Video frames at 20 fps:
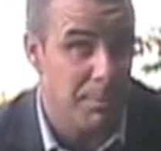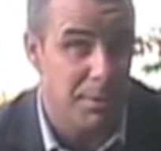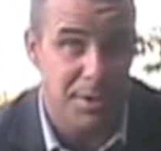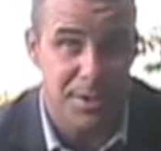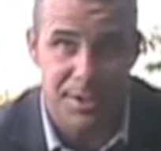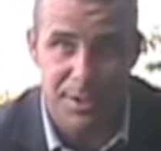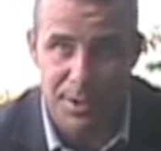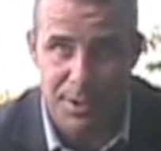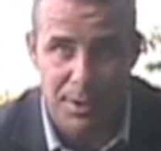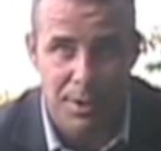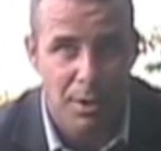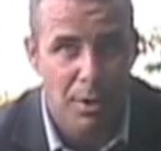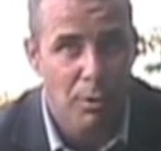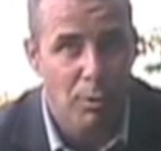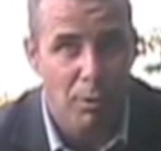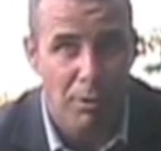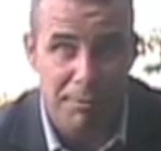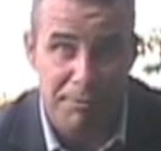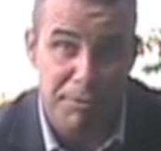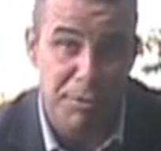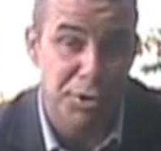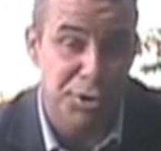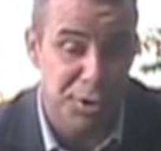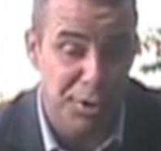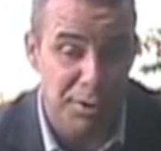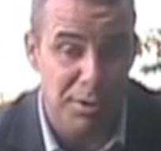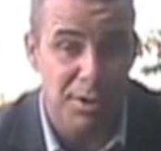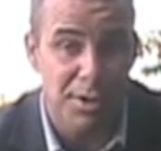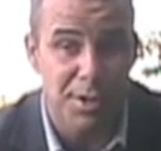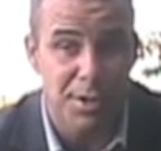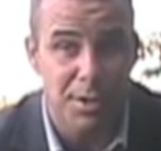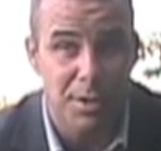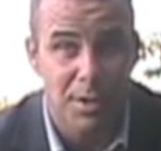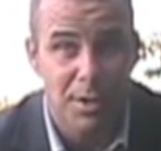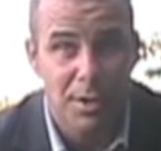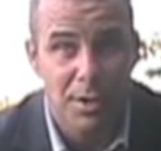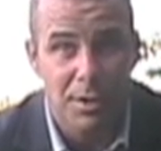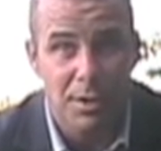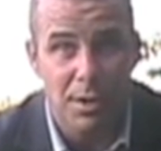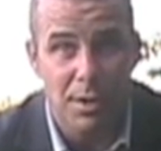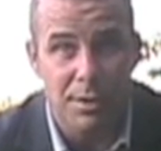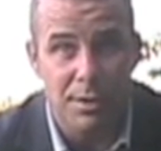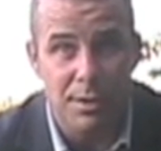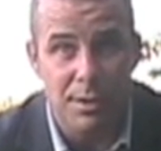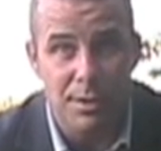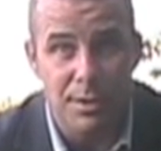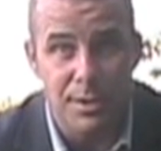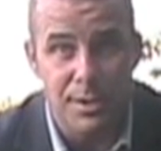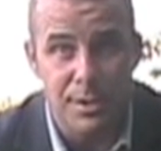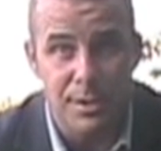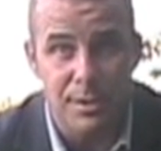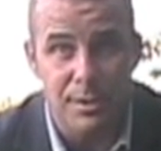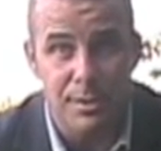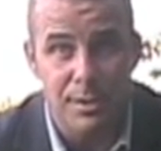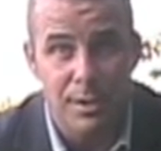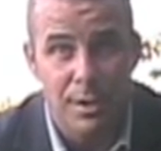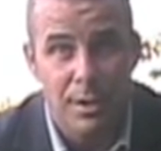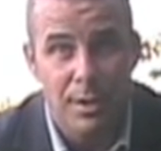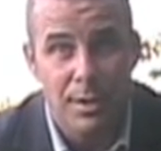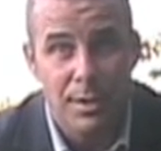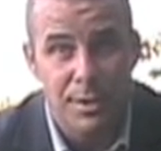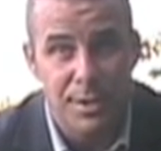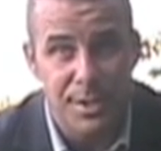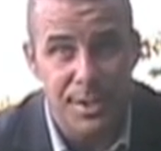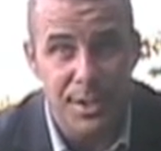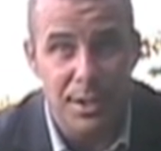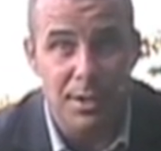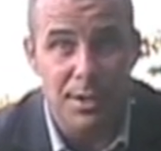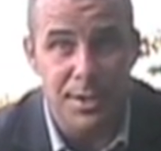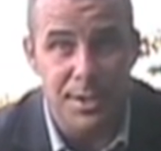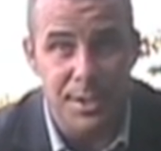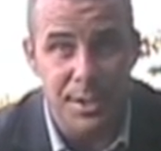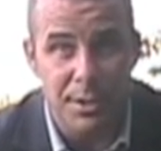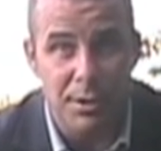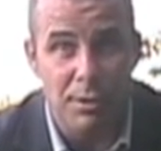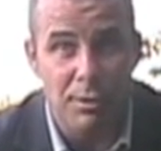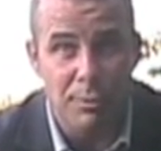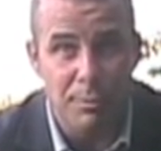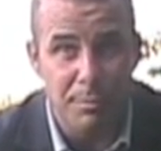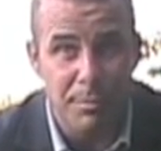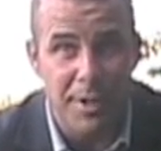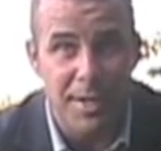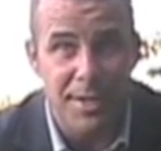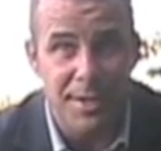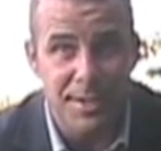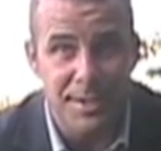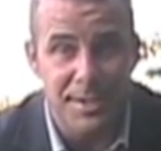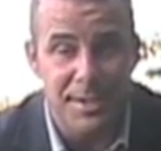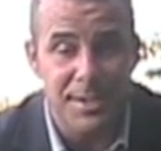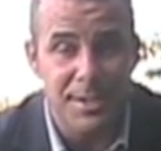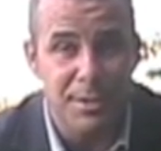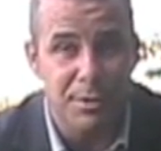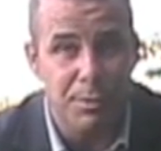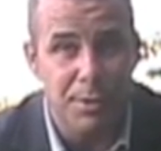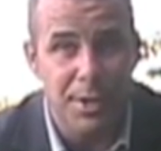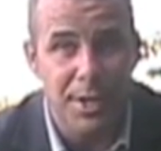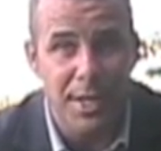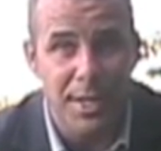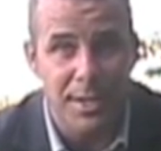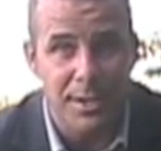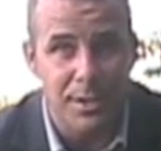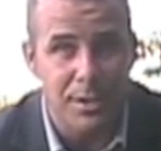Martin, who unfortunately got this CLSC closed by the C3S.